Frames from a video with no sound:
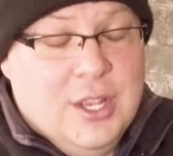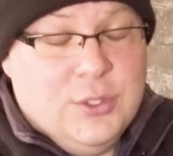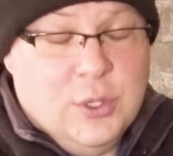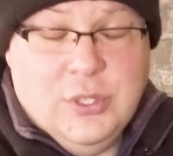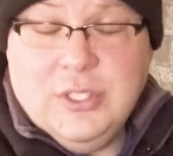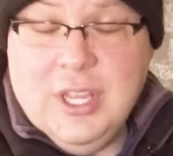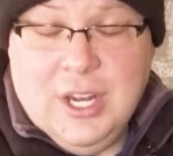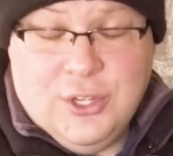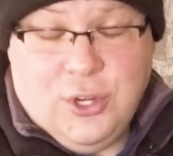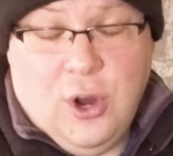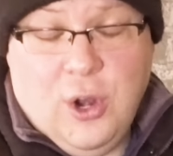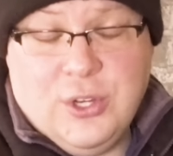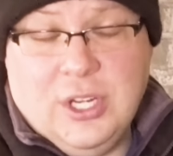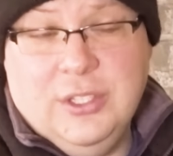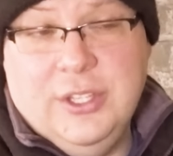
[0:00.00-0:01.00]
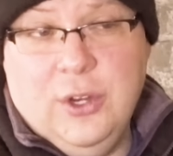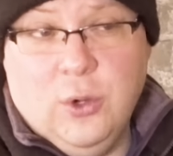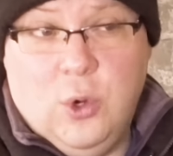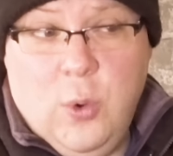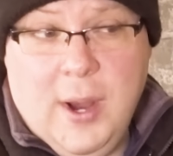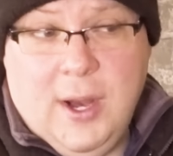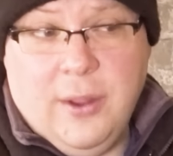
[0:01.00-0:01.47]
So this is gonna charge a
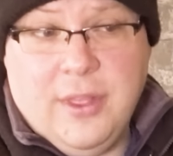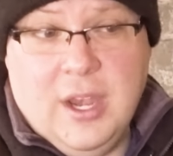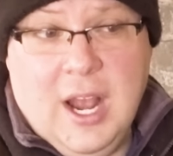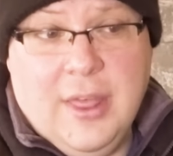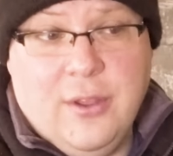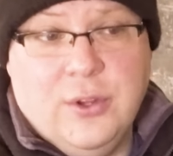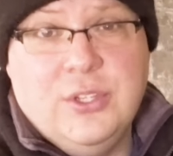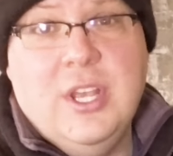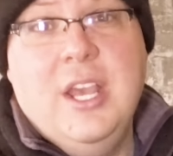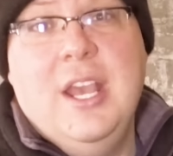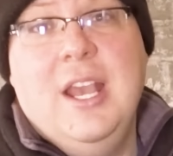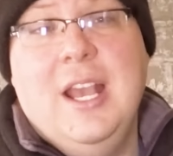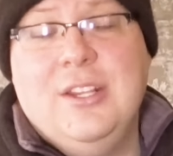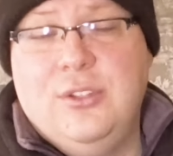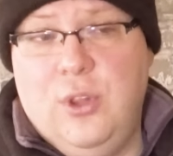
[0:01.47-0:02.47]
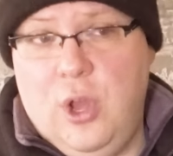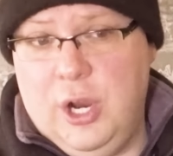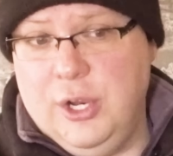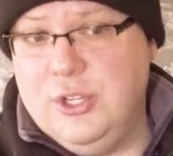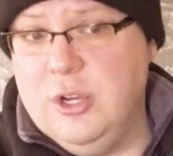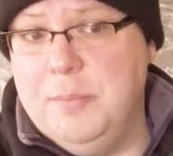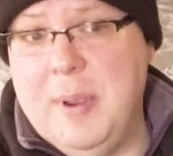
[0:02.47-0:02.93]
little quicker than others as
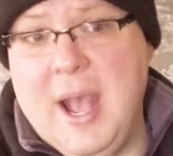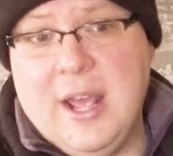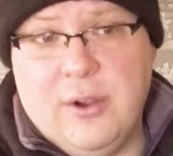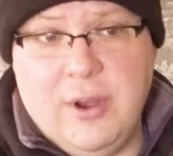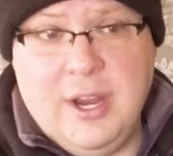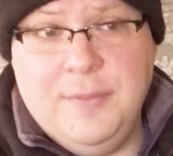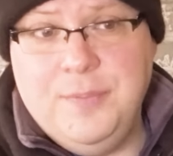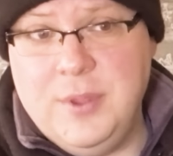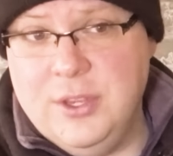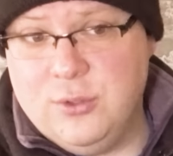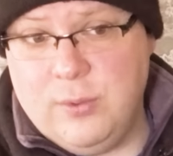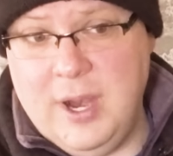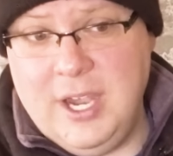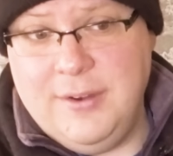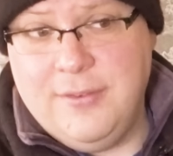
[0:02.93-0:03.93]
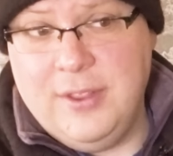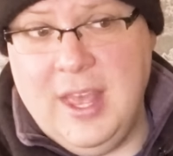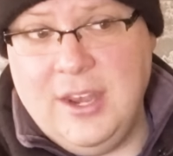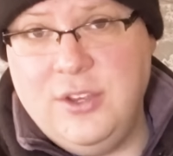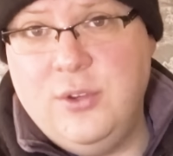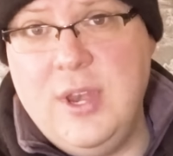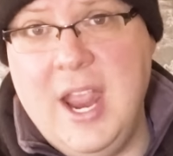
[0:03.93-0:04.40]
long as your battery is rated for
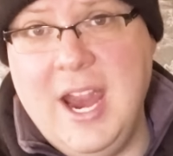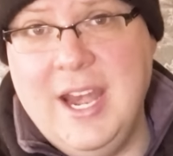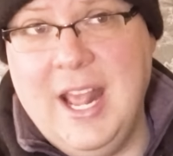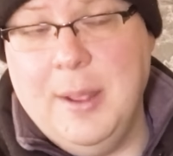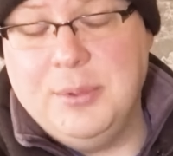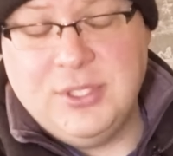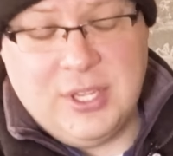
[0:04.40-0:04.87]
that 8 amp